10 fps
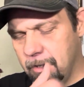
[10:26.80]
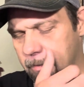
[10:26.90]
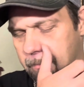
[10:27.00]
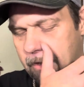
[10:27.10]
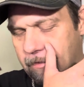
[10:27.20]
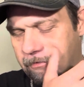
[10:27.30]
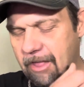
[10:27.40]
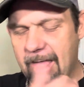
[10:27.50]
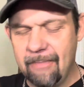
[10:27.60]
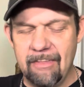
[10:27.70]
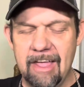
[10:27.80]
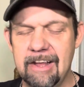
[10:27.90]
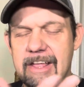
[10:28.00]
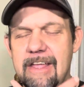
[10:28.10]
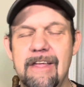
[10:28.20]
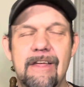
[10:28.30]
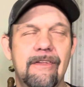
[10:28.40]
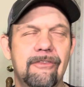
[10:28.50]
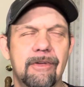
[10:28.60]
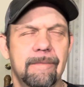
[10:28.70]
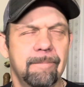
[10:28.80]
But the sad thing is,